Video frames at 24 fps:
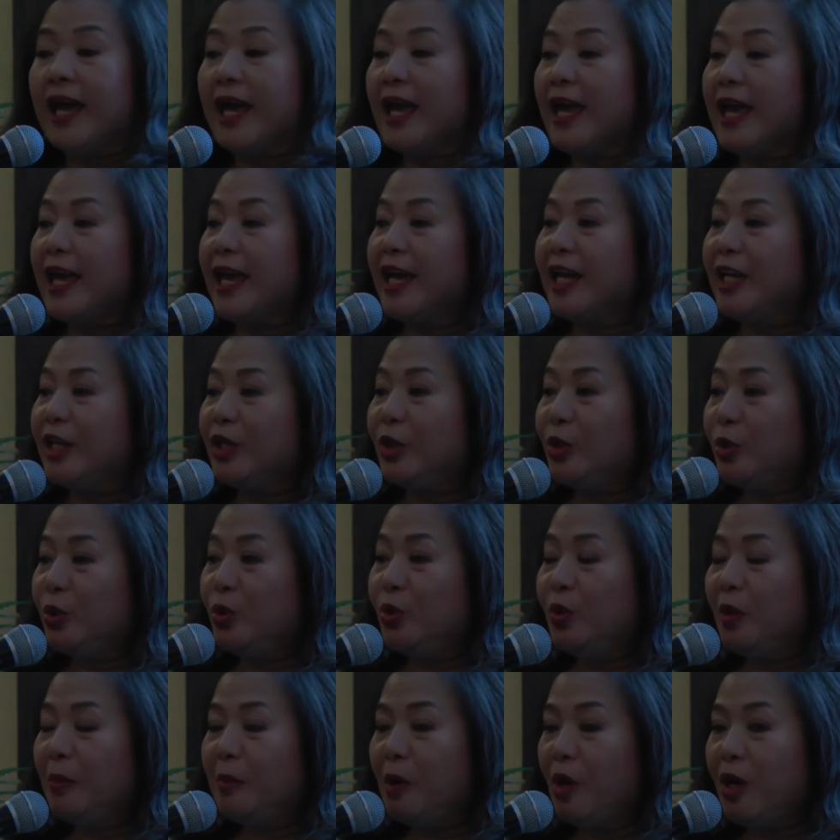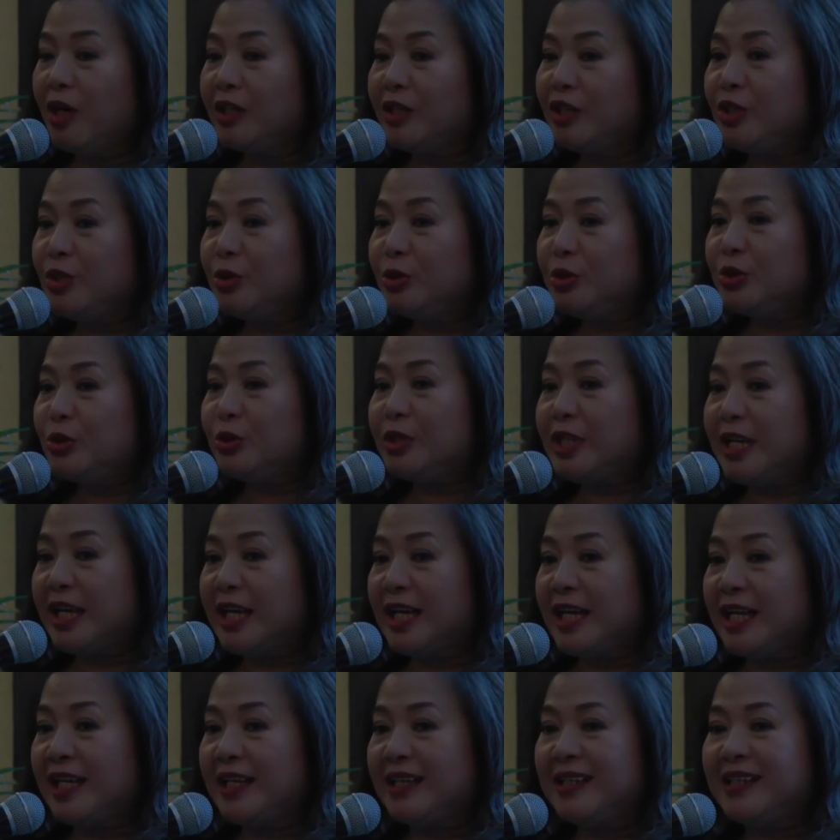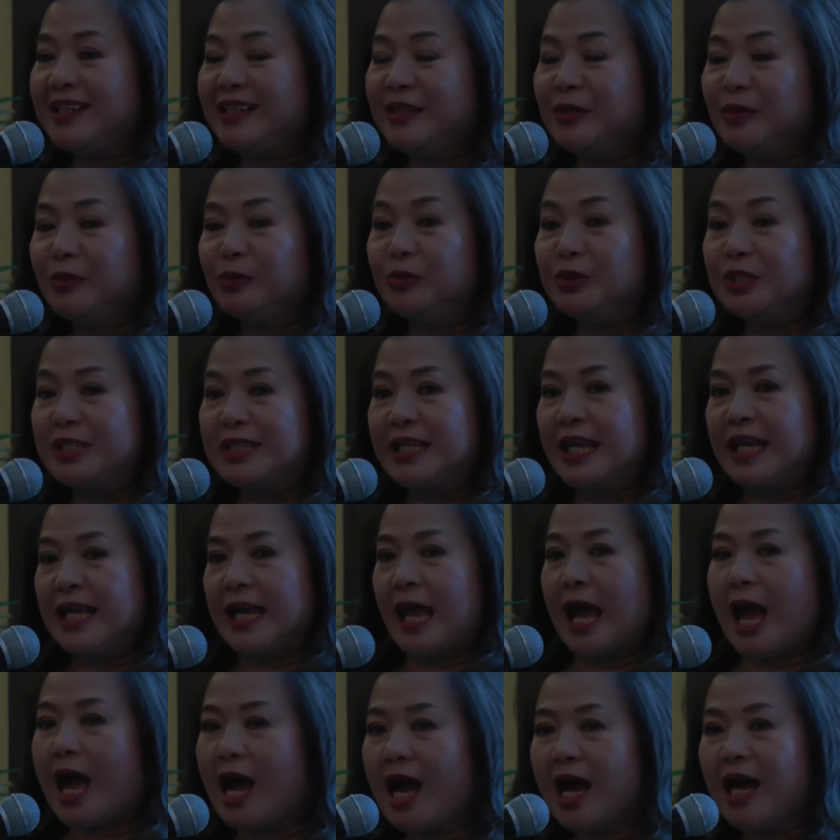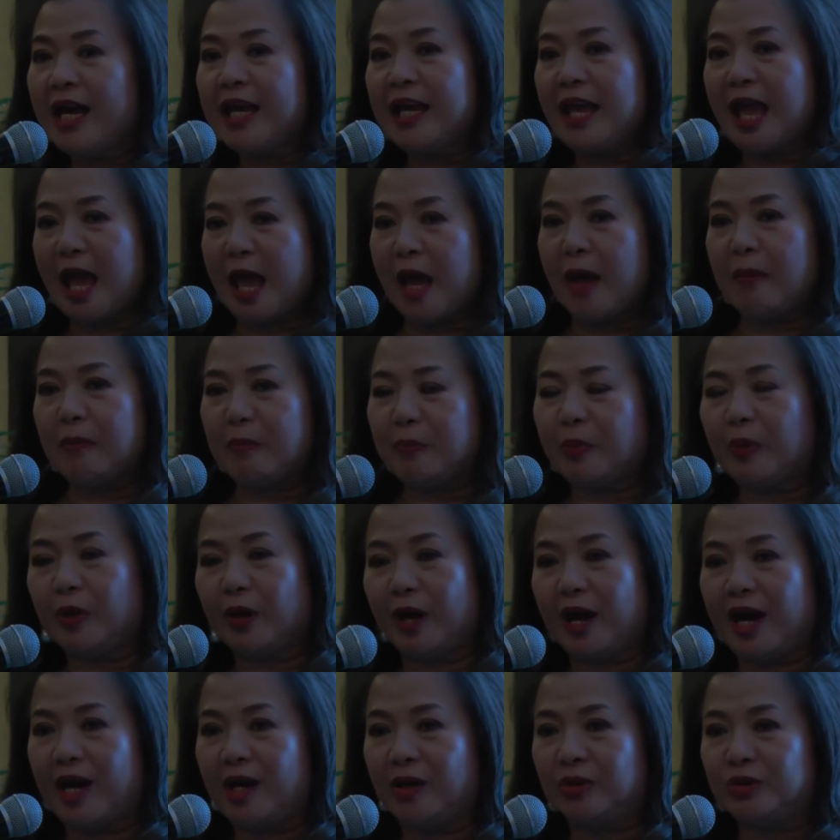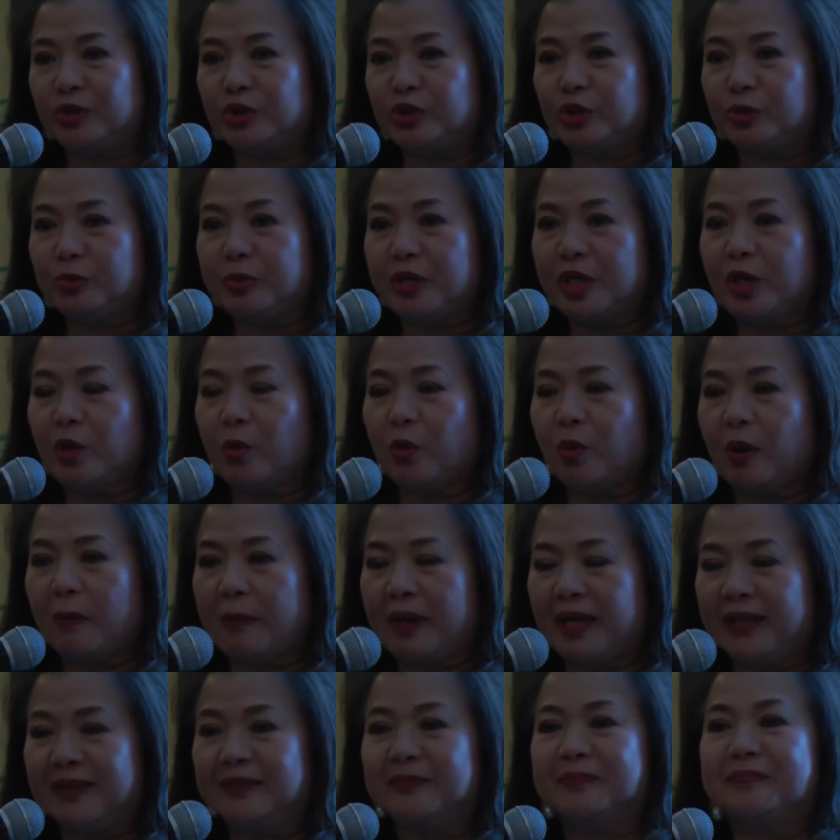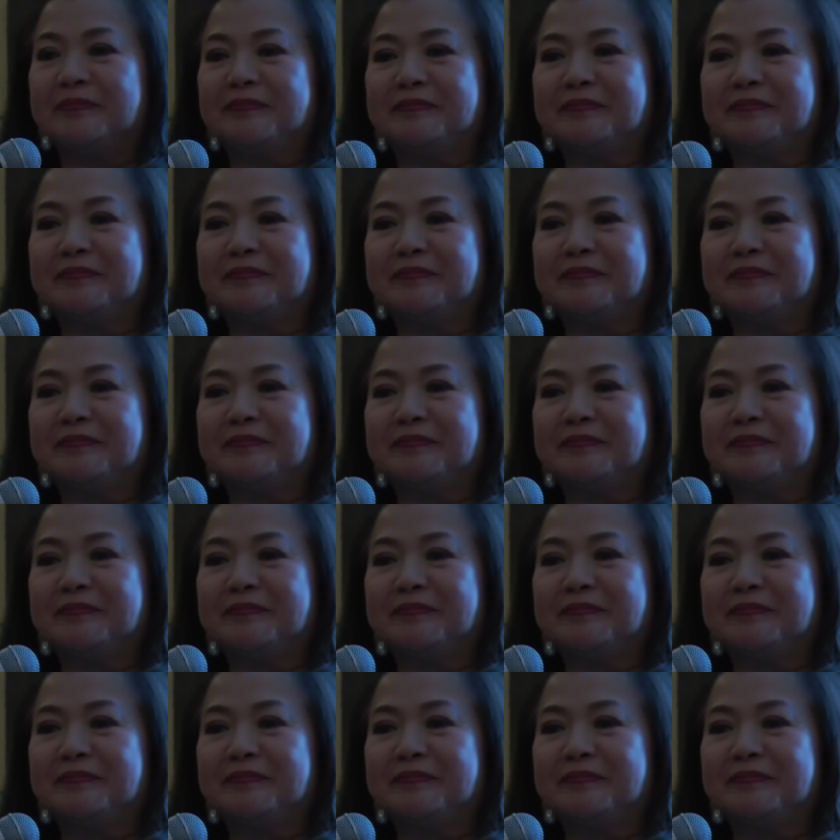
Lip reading: And who among you today would say, I am proud to be a woman?